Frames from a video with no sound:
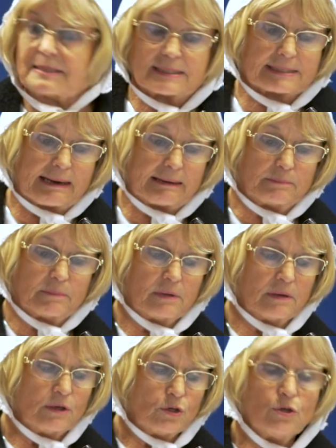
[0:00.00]
this time?
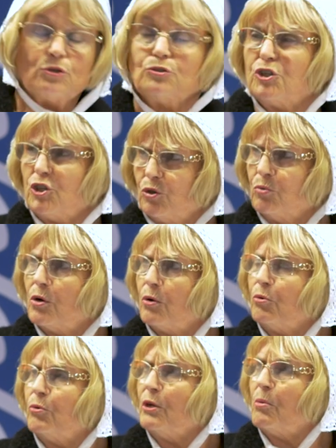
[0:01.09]
Do you know
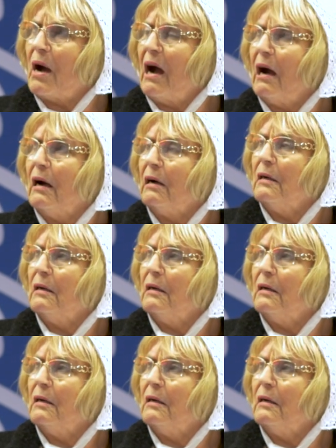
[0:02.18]
who you are?